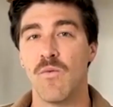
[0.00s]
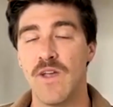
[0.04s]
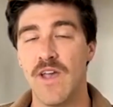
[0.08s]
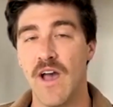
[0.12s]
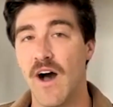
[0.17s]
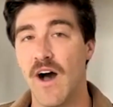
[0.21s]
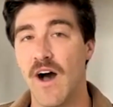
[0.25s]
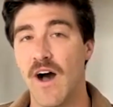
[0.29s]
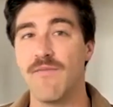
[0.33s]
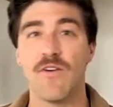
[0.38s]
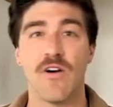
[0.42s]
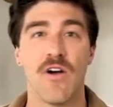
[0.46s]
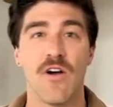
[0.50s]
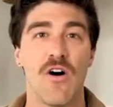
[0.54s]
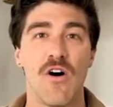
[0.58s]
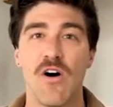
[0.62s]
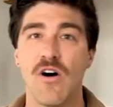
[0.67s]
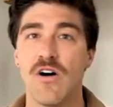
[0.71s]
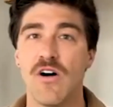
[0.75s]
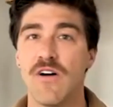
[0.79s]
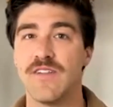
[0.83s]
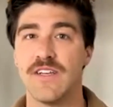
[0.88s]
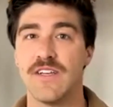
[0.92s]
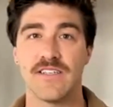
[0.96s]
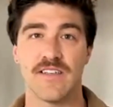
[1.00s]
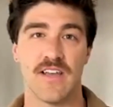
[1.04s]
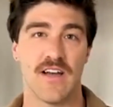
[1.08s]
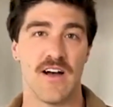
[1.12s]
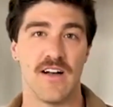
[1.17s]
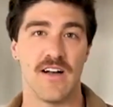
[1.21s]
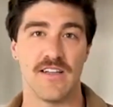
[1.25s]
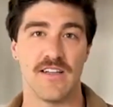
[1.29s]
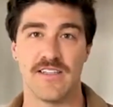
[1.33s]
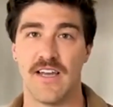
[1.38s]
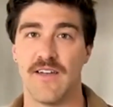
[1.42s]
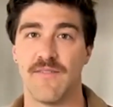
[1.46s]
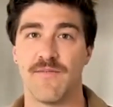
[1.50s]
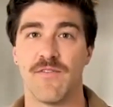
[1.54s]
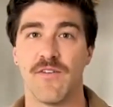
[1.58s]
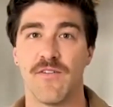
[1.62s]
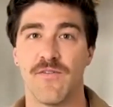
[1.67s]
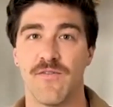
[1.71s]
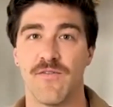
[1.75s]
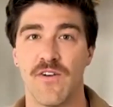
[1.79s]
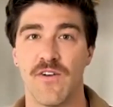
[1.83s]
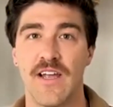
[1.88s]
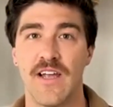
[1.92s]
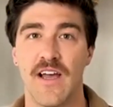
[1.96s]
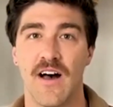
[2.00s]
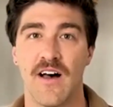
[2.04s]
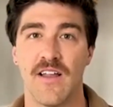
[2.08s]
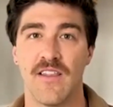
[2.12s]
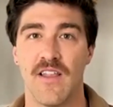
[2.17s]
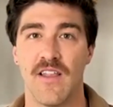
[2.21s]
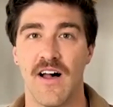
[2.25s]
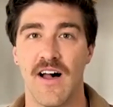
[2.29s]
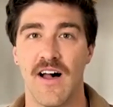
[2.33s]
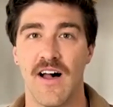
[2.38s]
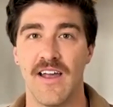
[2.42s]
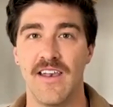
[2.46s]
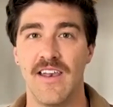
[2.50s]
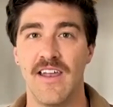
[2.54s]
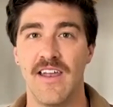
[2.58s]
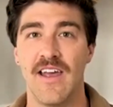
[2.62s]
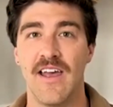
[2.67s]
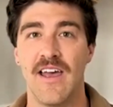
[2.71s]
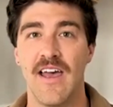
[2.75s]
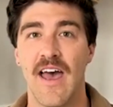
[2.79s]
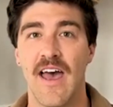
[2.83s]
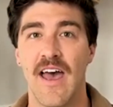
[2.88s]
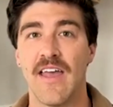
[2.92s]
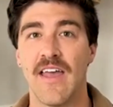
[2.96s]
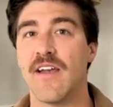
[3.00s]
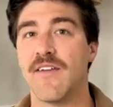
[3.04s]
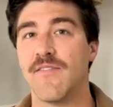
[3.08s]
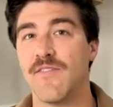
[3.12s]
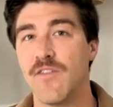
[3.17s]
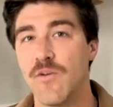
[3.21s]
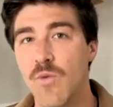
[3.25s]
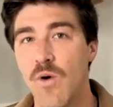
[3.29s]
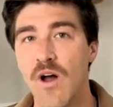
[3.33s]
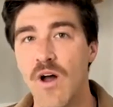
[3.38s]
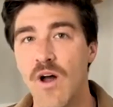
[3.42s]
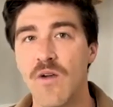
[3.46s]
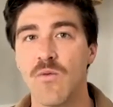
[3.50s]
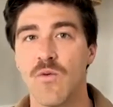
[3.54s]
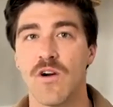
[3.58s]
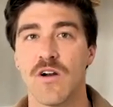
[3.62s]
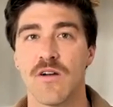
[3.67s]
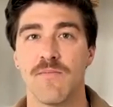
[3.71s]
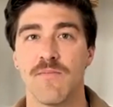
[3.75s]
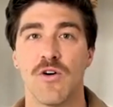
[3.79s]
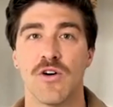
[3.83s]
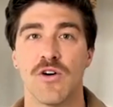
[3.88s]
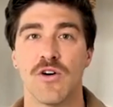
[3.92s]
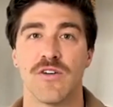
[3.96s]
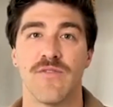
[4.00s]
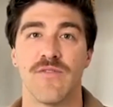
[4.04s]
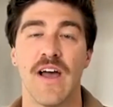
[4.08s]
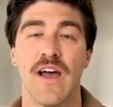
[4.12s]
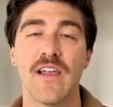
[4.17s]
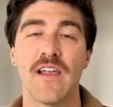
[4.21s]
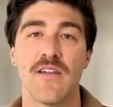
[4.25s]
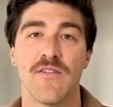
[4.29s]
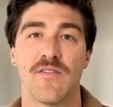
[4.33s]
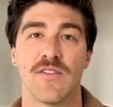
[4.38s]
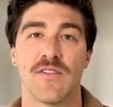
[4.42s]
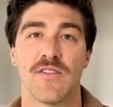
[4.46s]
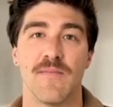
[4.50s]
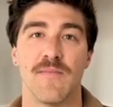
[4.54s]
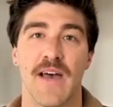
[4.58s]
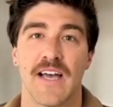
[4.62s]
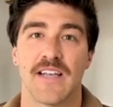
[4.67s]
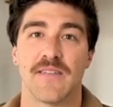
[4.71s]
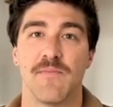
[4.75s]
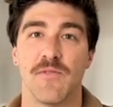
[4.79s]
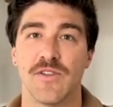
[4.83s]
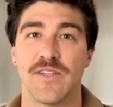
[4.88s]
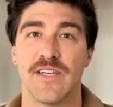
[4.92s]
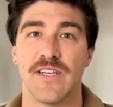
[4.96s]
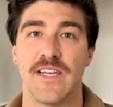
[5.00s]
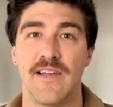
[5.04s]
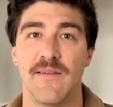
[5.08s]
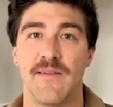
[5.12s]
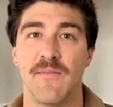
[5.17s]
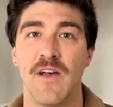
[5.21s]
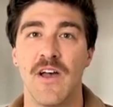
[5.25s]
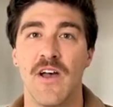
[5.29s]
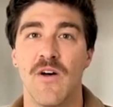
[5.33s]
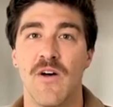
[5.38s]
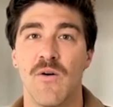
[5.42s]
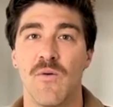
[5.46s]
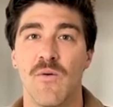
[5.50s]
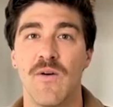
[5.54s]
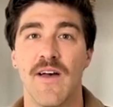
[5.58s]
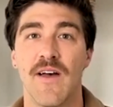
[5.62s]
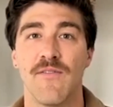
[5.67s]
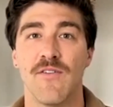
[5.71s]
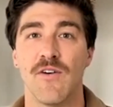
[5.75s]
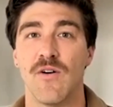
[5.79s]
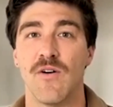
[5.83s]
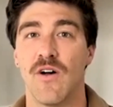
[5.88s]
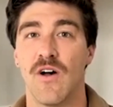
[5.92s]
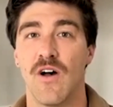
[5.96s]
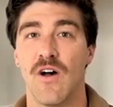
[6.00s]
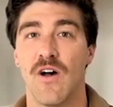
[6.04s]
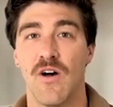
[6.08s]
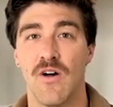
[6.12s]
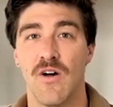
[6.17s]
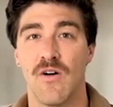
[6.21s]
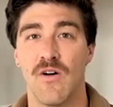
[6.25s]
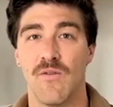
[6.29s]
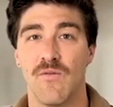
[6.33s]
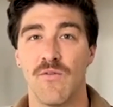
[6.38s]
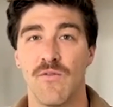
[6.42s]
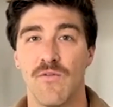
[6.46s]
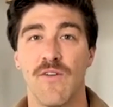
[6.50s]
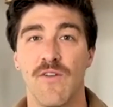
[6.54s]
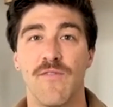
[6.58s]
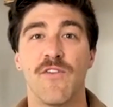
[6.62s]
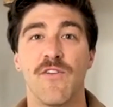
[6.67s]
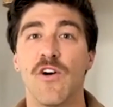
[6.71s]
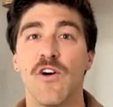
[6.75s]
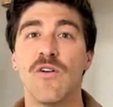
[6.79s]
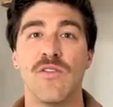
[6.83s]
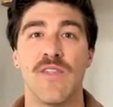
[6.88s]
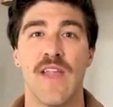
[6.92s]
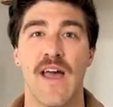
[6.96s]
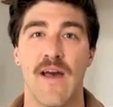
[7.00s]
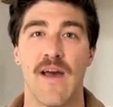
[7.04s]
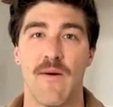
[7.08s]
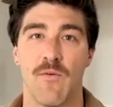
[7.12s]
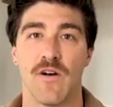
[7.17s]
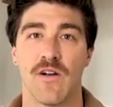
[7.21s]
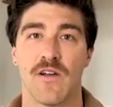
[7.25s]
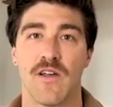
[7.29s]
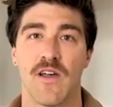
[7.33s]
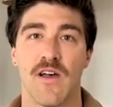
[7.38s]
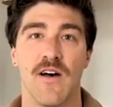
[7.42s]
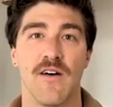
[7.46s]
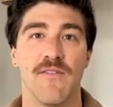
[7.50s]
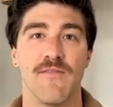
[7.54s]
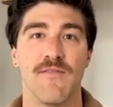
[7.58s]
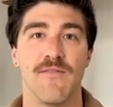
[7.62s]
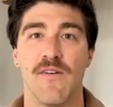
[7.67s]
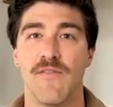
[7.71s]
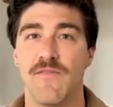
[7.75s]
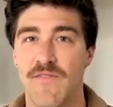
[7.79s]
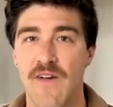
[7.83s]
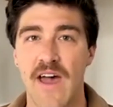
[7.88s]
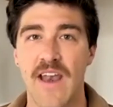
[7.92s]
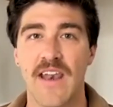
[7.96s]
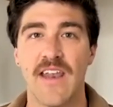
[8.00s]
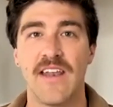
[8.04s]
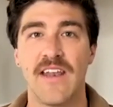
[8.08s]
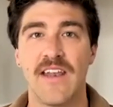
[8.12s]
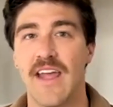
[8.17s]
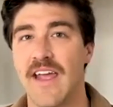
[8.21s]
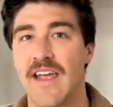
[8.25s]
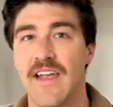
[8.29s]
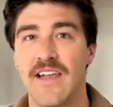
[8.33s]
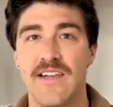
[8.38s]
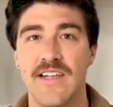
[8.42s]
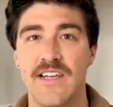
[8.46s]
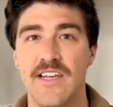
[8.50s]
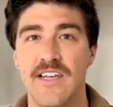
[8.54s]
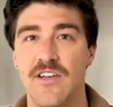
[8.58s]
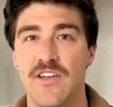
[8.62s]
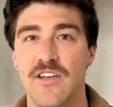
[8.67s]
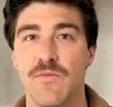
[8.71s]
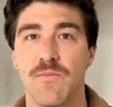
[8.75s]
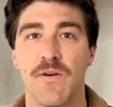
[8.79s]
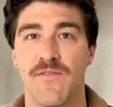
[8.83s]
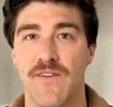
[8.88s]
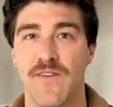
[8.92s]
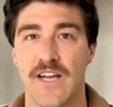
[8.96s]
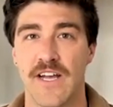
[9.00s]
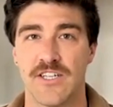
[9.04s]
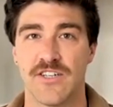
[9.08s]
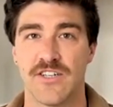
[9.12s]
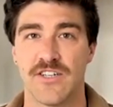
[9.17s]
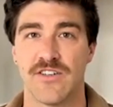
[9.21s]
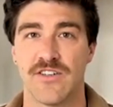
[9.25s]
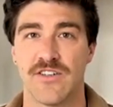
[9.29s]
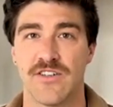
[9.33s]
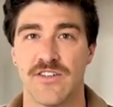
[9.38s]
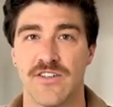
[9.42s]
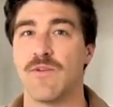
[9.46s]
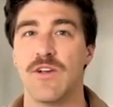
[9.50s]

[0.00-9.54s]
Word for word: We offer all of this content for free online and then if you want to work more directly with the Maxable team, we have a, a, referral network of vetted ADU professionals